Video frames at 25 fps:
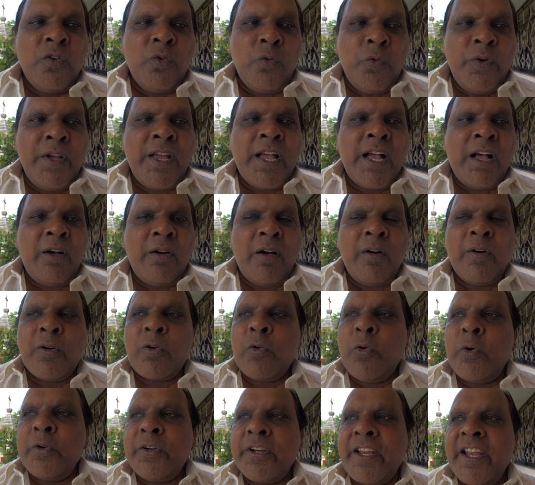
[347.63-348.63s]
We have our
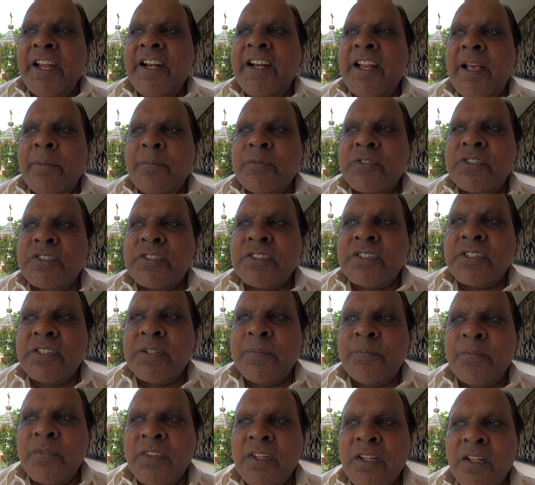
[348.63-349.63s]
own kingdoms.
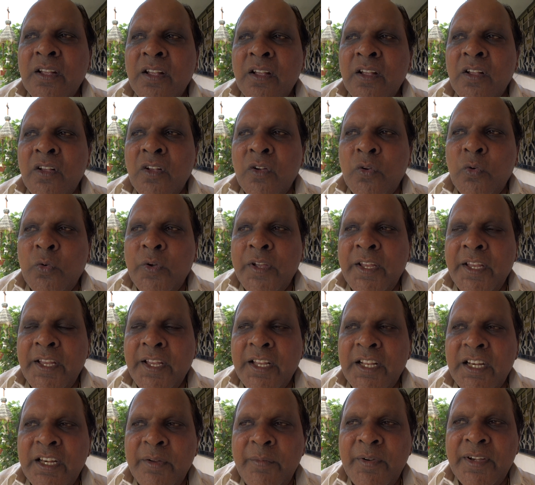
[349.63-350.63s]
We
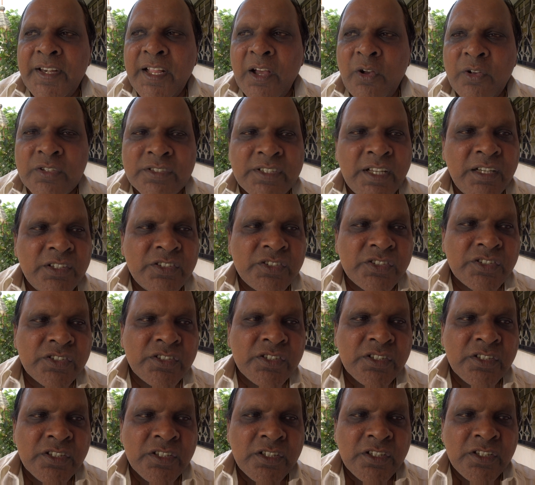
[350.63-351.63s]
limit
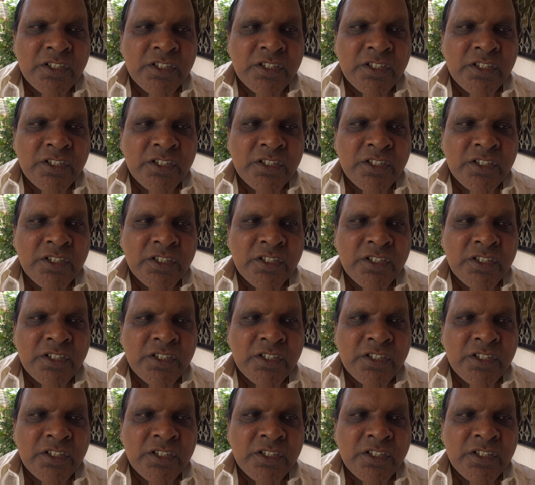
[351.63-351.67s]
ourselves